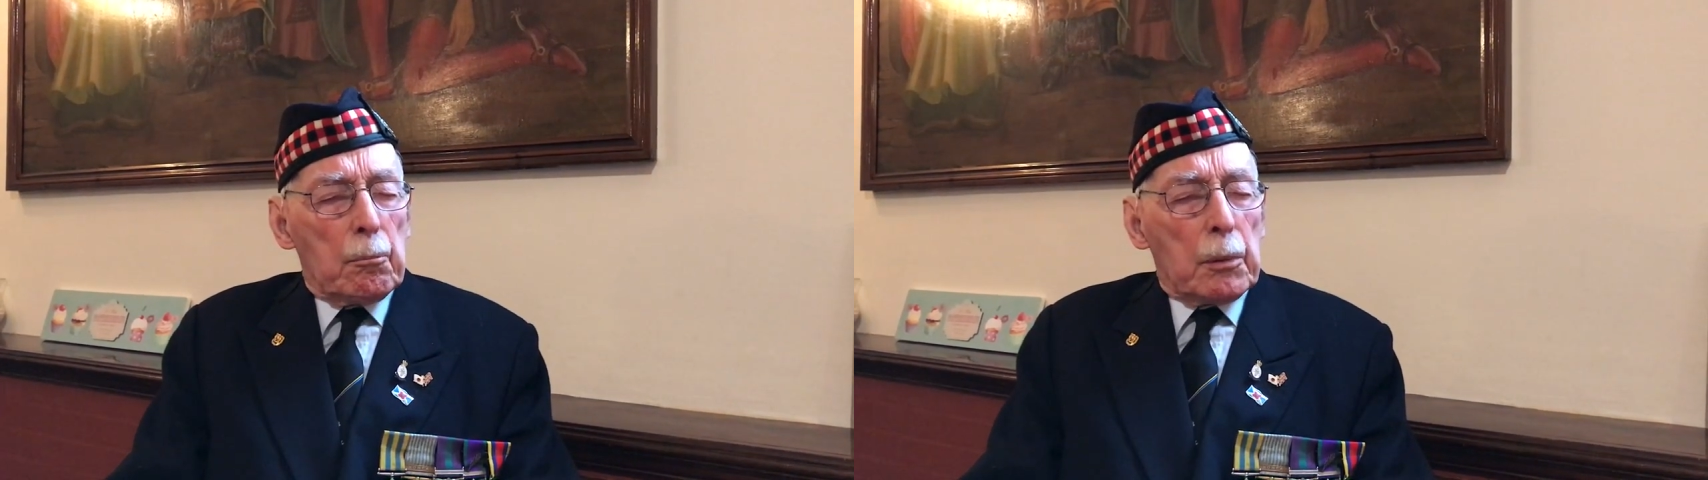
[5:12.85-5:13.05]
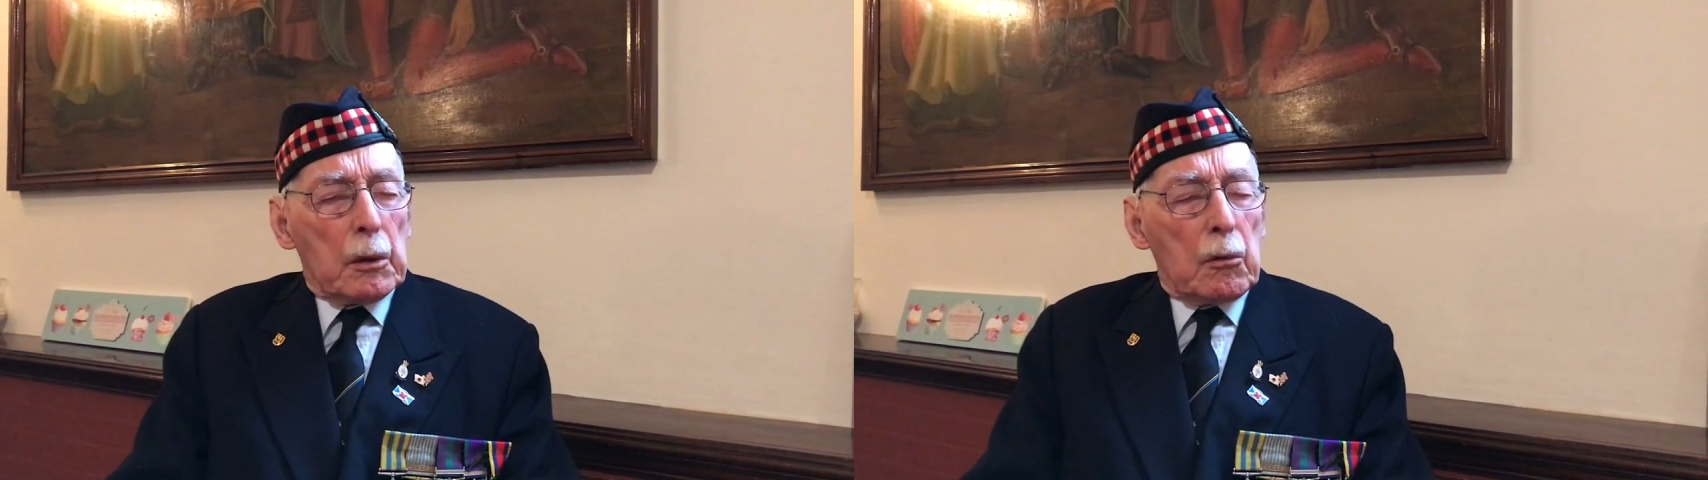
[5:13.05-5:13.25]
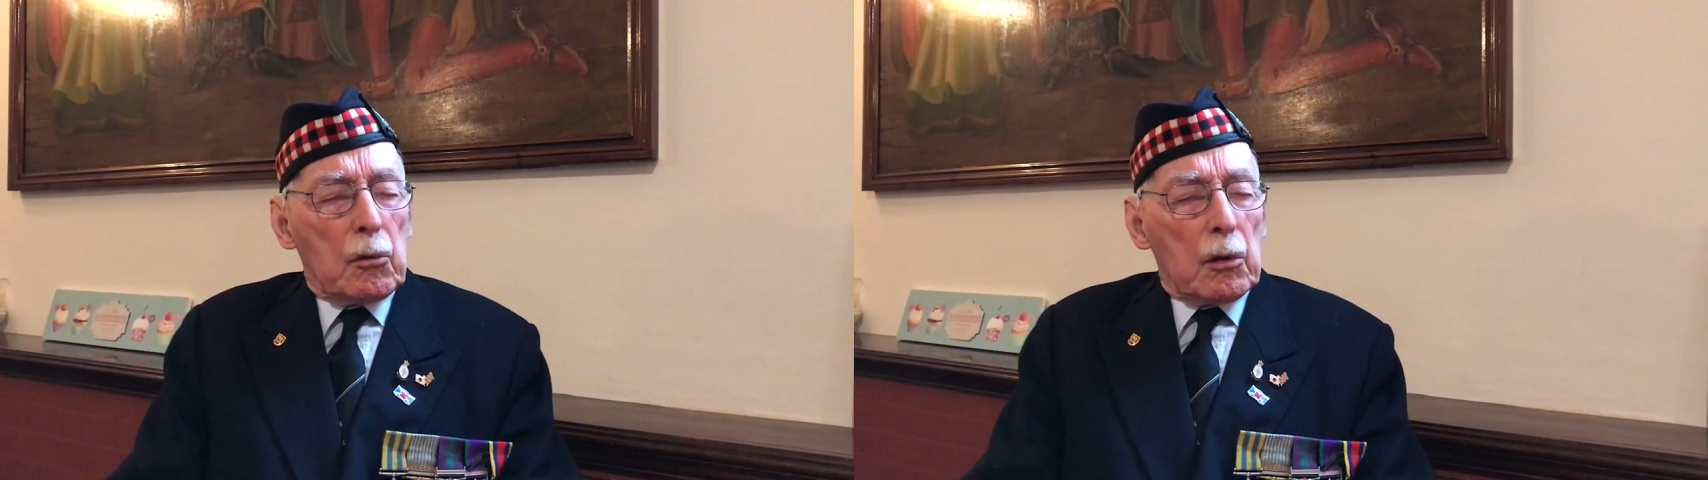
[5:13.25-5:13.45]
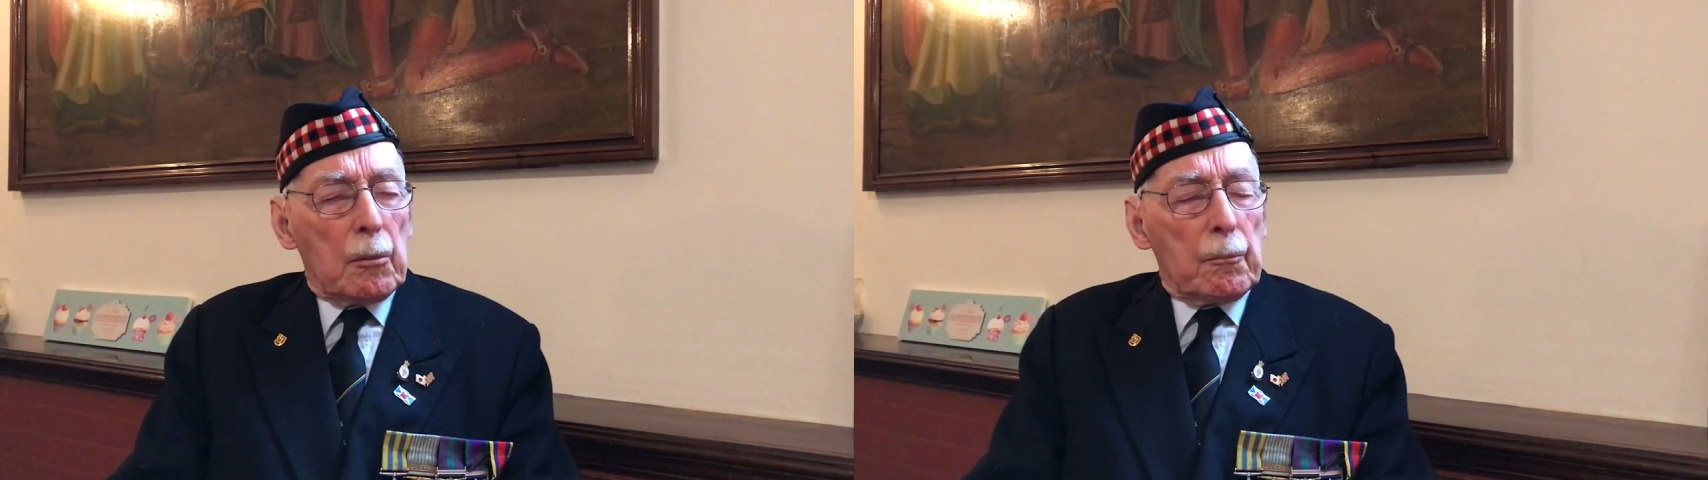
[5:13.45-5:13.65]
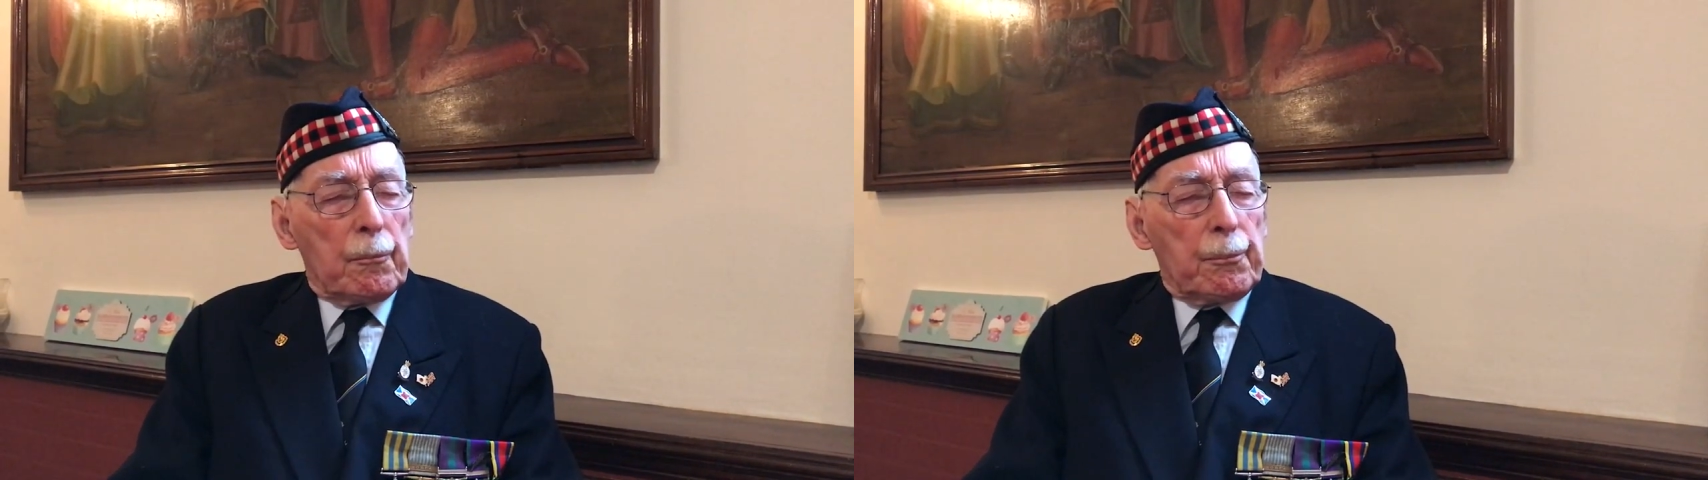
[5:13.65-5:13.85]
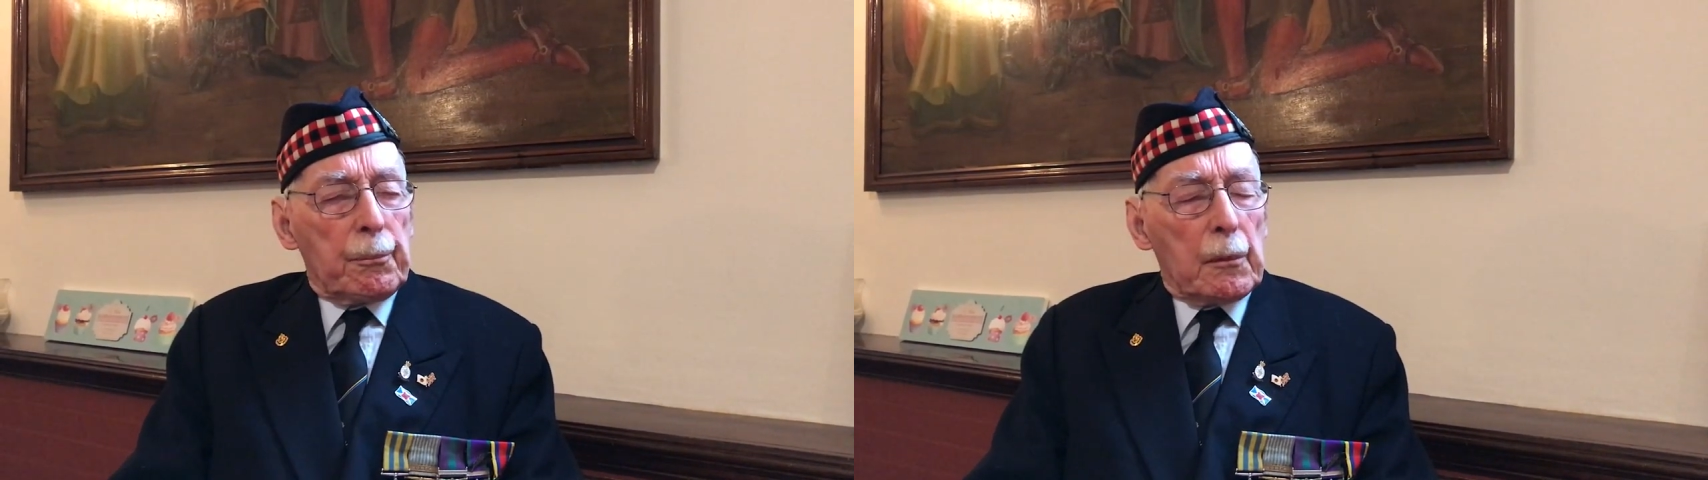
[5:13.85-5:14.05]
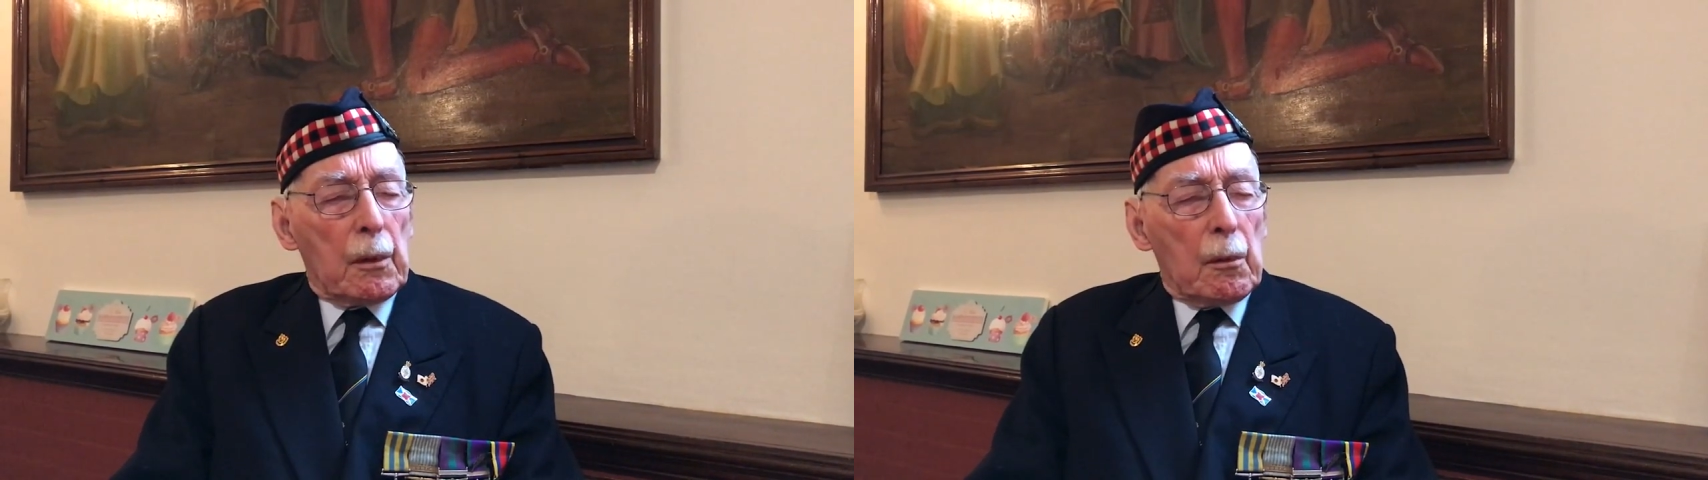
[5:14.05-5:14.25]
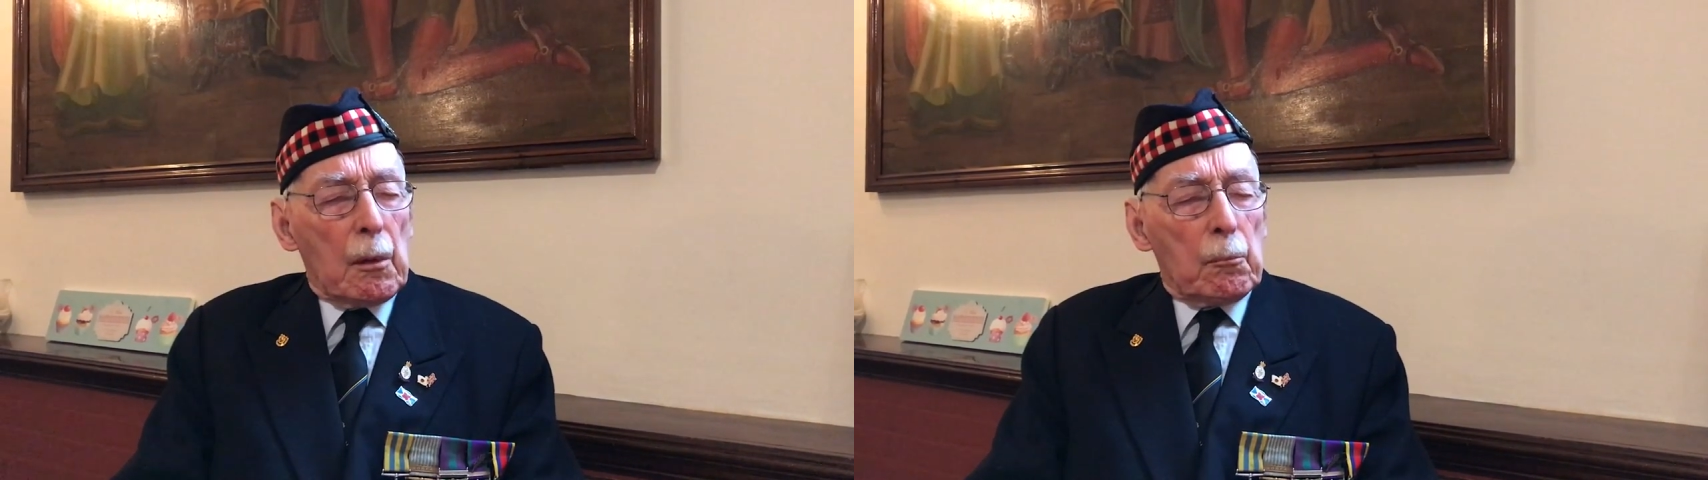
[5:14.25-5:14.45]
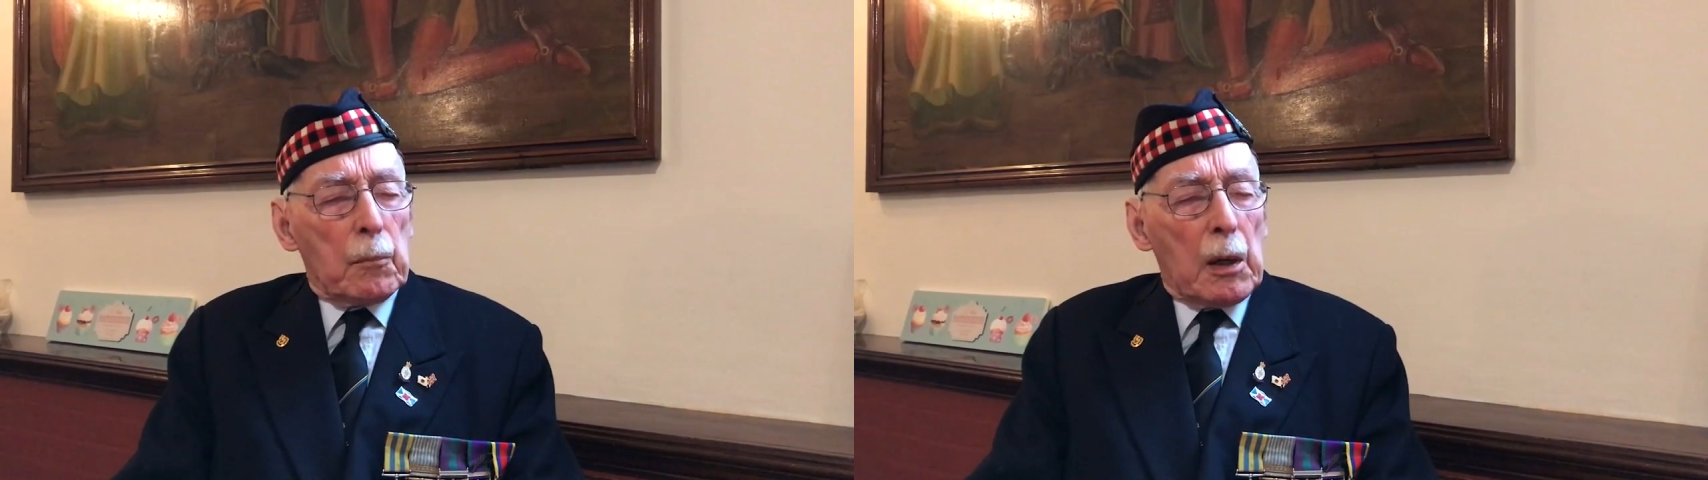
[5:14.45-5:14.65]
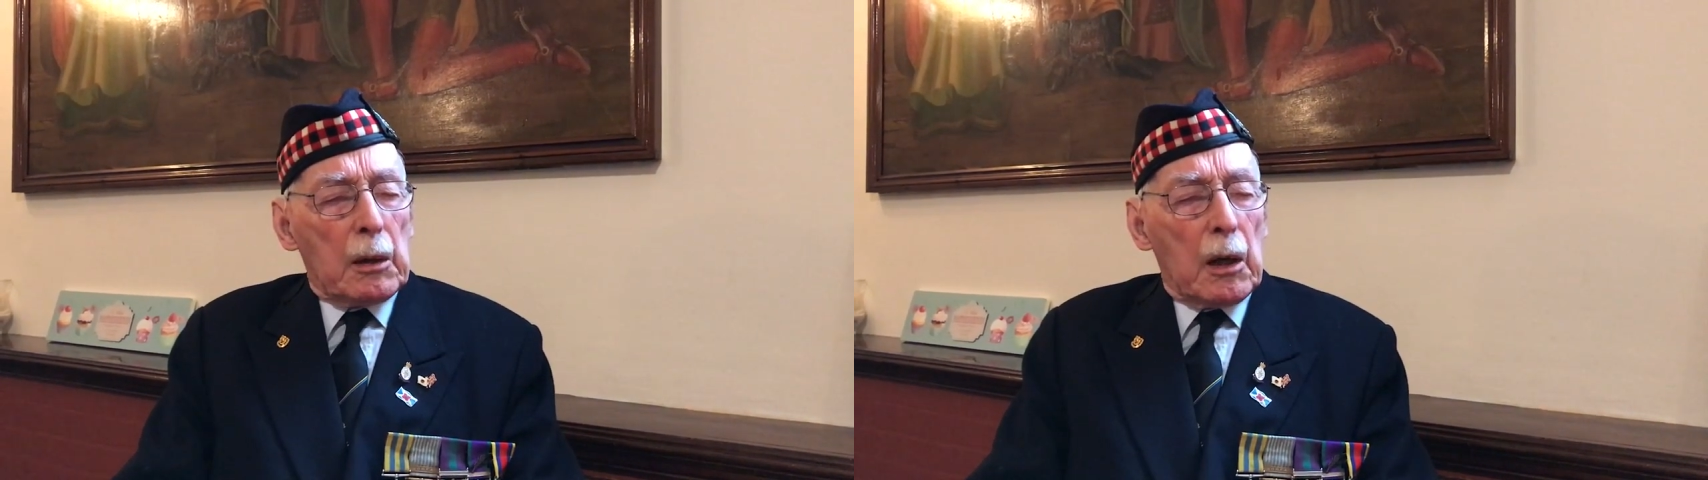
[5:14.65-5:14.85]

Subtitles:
But my